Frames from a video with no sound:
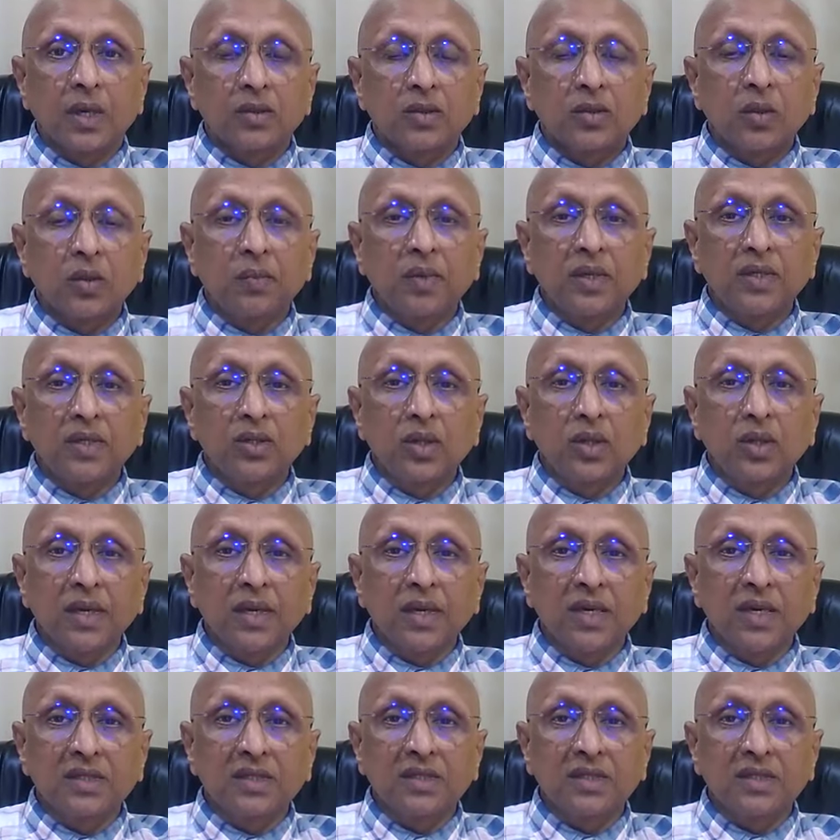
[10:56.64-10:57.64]
So,
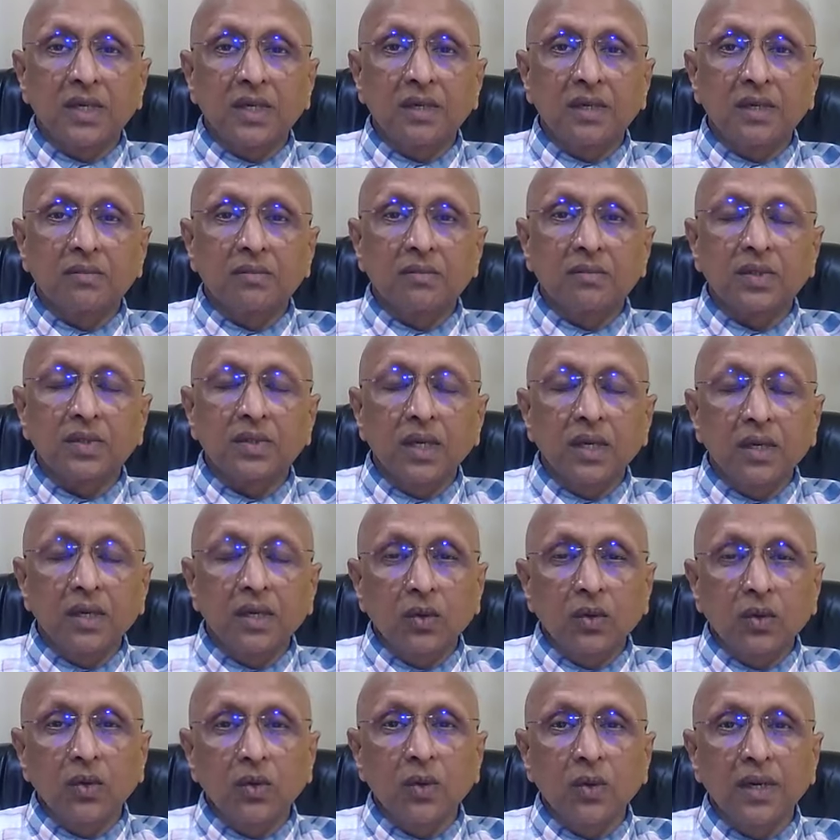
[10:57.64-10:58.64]
benzoic acid,
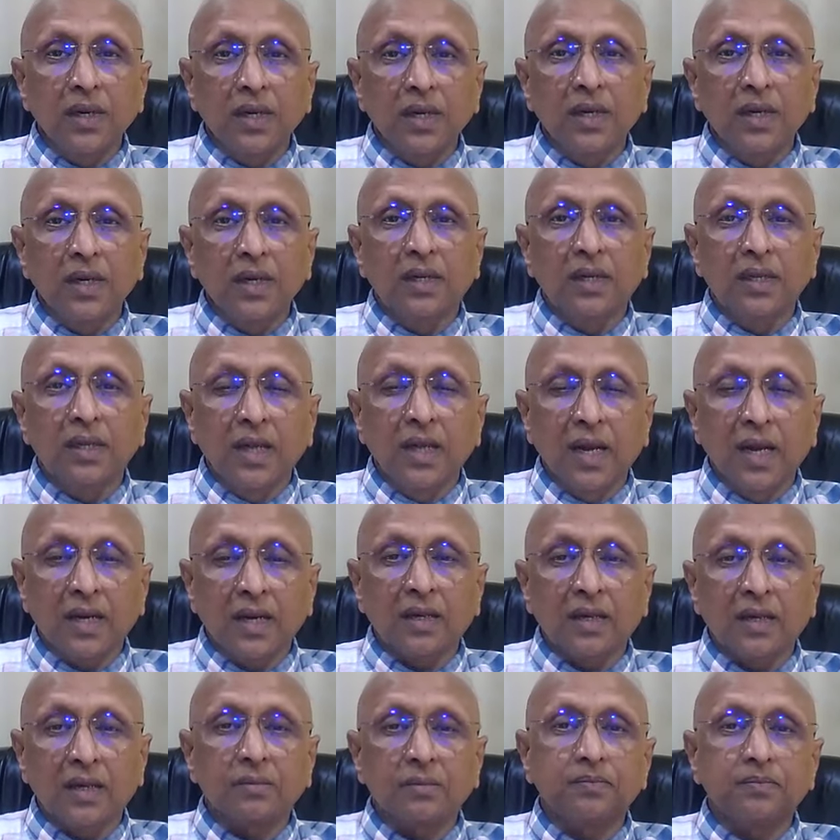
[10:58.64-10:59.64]
think over it
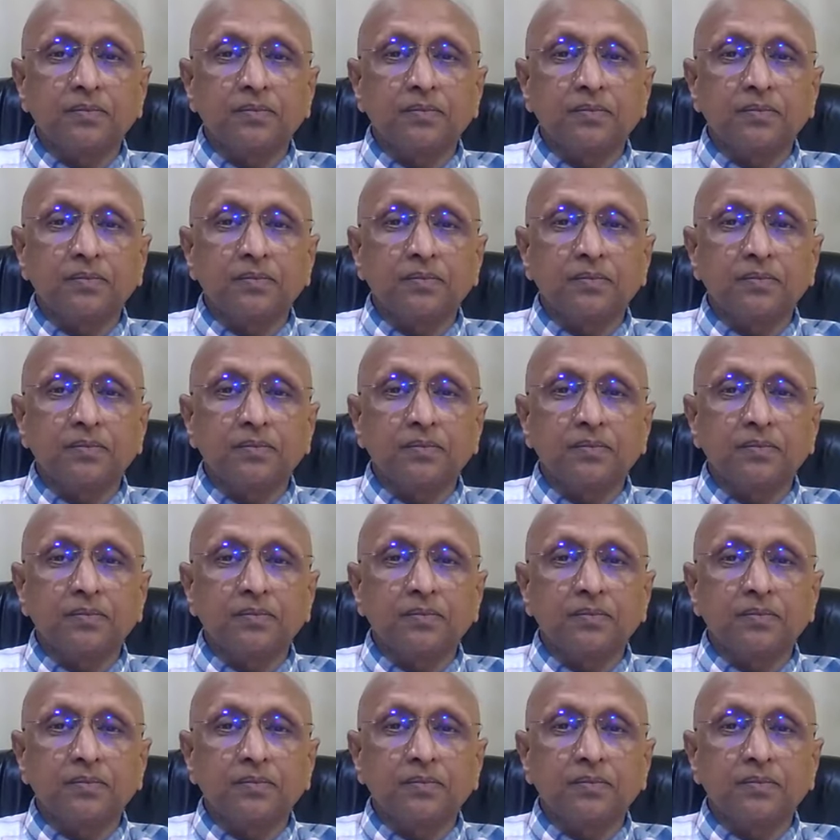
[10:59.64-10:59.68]
that